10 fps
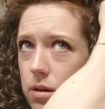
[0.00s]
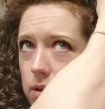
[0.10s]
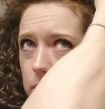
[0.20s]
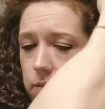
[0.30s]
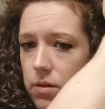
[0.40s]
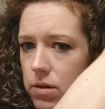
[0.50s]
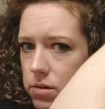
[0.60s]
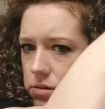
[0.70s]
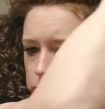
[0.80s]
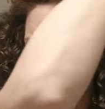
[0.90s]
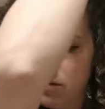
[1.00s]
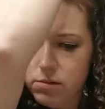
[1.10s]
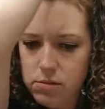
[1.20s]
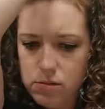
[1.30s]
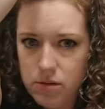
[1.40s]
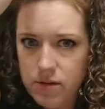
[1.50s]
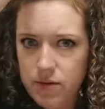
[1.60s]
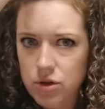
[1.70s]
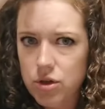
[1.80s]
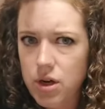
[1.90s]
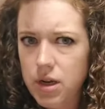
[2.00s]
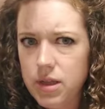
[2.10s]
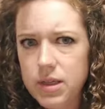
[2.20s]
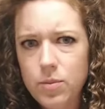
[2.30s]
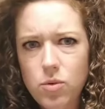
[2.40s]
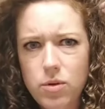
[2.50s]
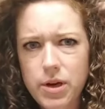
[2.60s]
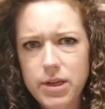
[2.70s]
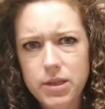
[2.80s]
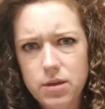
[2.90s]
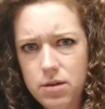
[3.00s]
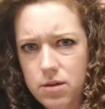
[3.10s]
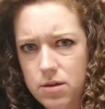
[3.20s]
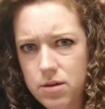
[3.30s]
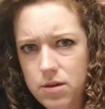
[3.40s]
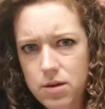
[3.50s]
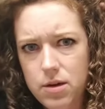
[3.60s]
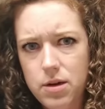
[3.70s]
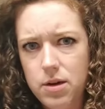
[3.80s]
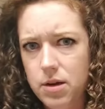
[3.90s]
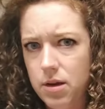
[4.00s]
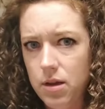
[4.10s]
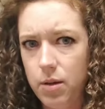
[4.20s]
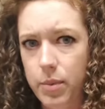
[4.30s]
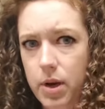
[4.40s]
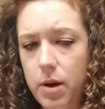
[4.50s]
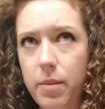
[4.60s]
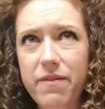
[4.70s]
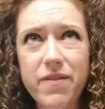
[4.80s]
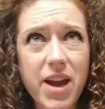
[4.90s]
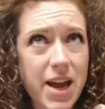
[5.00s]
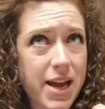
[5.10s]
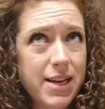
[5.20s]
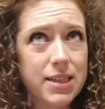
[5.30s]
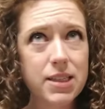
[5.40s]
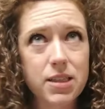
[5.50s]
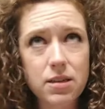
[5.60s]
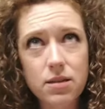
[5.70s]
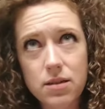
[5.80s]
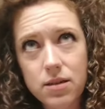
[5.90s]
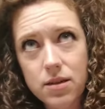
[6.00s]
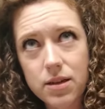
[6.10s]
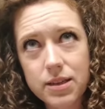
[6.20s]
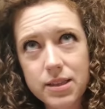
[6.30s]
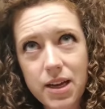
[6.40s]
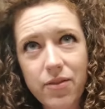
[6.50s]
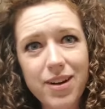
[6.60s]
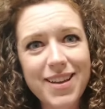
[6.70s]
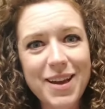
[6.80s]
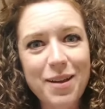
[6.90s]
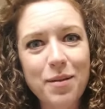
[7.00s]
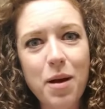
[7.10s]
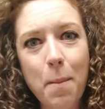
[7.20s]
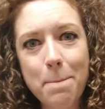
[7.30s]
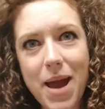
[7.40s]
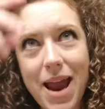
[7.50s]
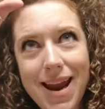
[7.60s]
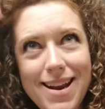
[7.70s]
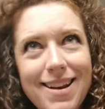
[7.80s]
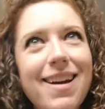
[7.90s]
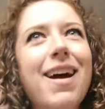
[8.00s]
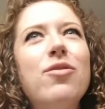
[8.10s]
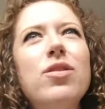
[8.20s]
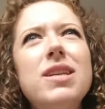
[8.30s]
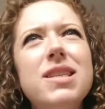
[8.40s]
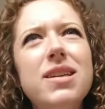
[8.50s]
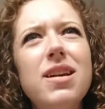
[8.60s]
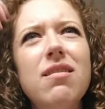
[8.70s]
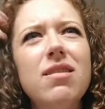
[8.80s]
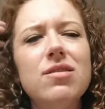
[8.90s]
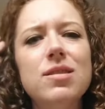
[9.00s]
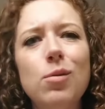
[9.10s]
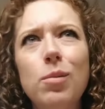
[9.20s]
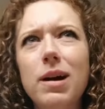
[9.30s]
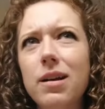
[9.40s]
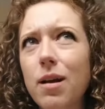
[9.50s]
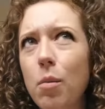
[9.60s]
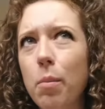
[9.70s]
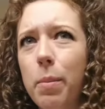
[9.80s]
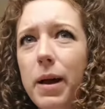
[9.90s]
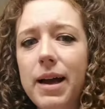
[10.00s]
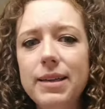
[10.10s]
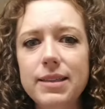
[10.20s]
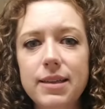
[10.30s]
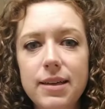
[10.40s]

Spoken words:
give it a shot at this point. Clip it out of my face. It's definitely a mane after this, and you know, it'll settle back down, but